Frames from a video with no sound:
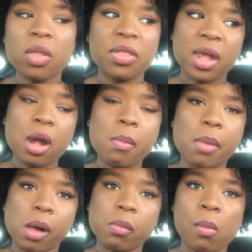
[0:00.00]
thing,
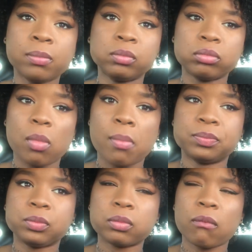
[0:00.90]
but
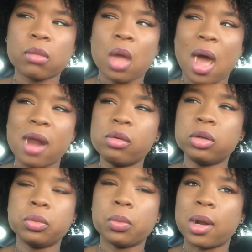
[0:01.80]
I don't
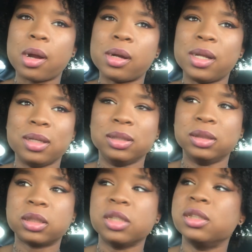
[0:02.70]
know where it
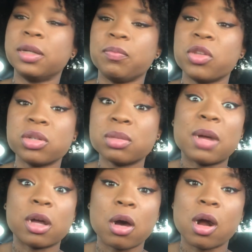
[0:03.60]
is. Cause like this isn't
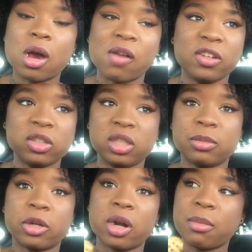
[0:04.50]
my car, obviously it's
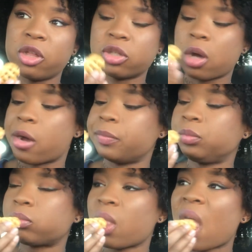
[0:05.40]
my grandmother's car.
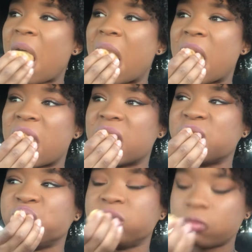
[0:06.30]

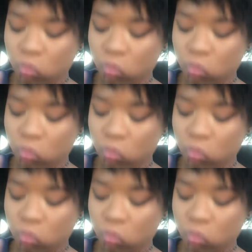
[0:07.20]
So